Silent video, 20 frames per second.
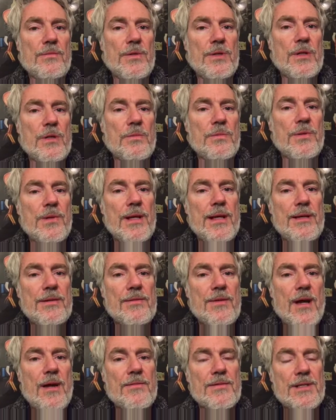you can play
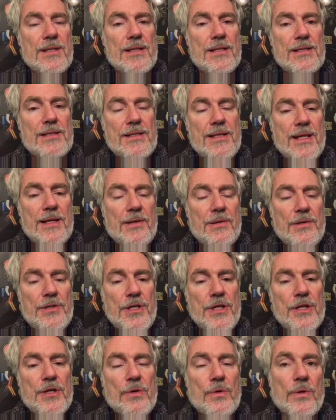obviously the standard
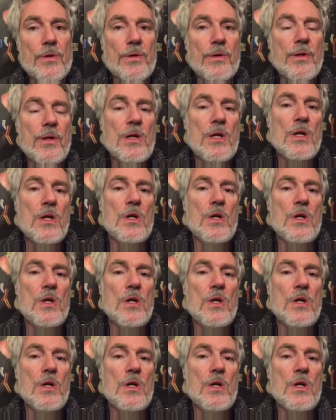G chord,